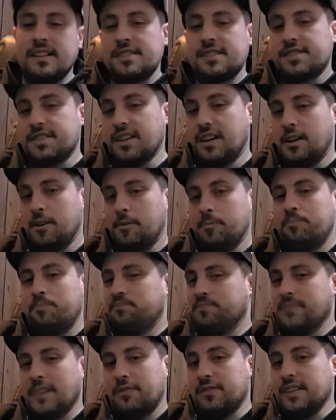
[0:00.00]
So
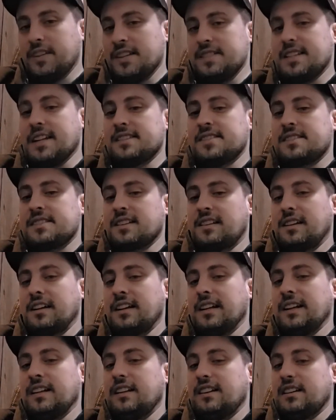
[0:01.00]
if this gets
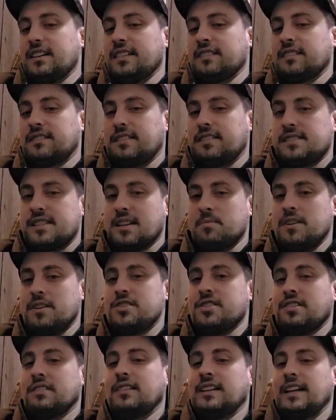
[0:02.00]
deleted, somebody
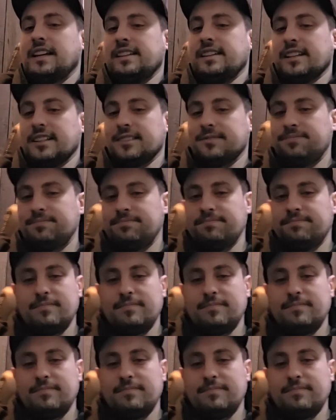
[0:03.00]
should leak it,